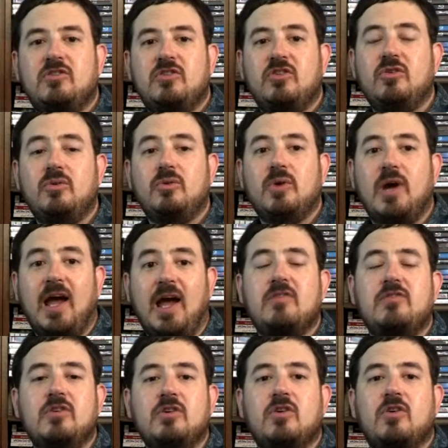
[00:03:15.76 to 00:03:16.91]
to
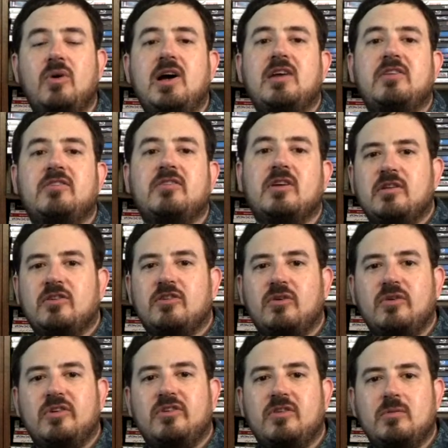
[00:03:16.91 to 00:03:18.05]
have your quest. There's
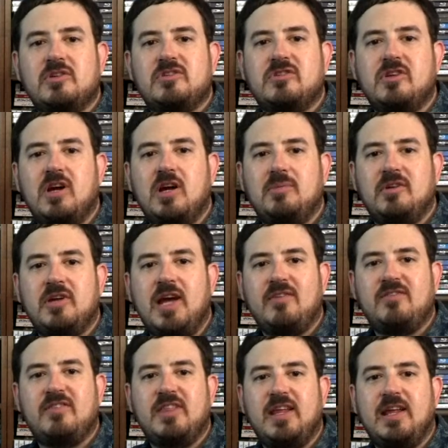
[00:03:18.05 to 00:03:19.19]
only so much time to
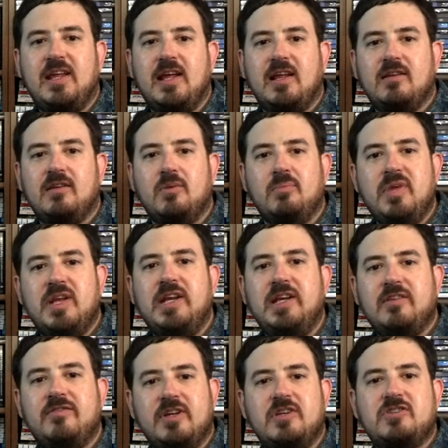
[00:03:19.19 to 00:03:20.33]
have the little
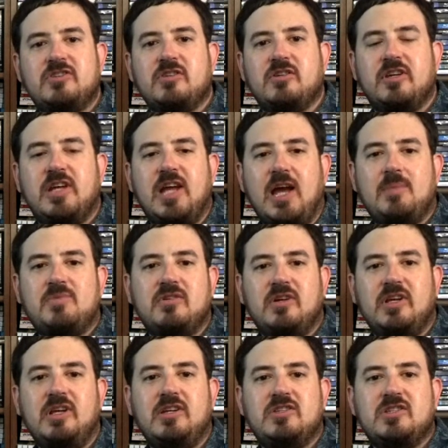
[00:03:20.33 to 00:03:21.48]
mini adventure to
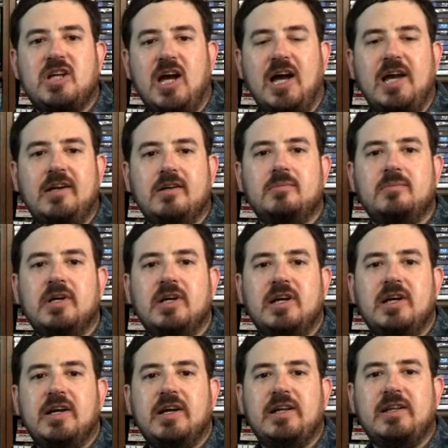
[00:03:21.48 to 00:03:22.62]
capture each item,
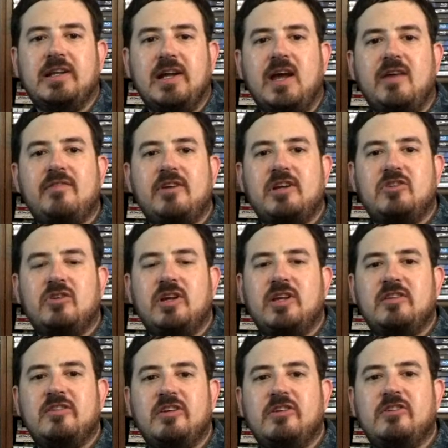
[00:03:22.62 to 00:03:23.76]
and then have a
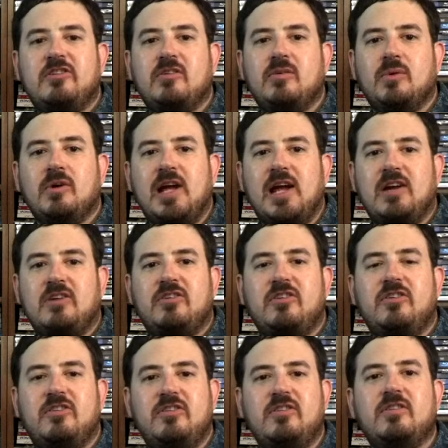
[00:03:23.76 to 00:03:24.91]
transition where it
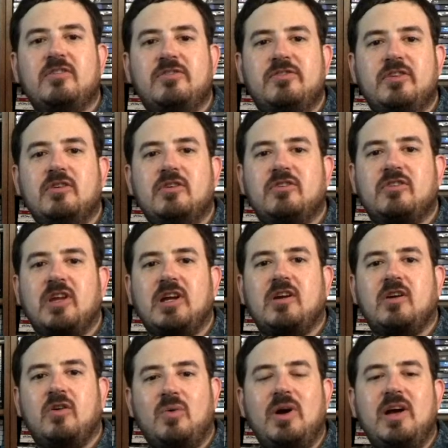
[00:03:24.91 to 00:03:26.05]
actually still feels like
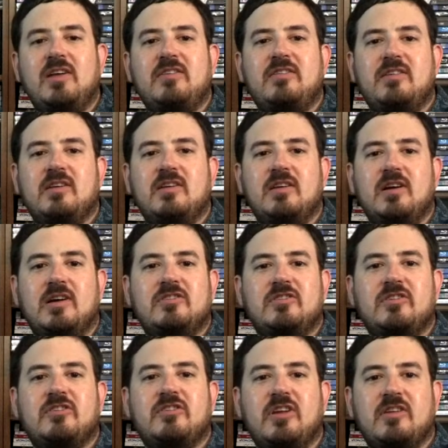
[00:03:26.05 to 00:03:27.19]
a quest and not
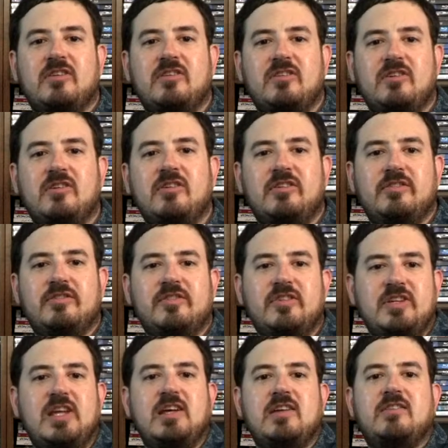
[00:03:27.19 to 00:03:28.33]
just a series of
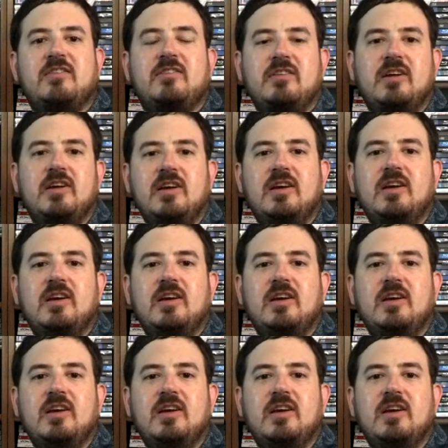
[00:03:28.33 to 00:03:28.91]
vignettes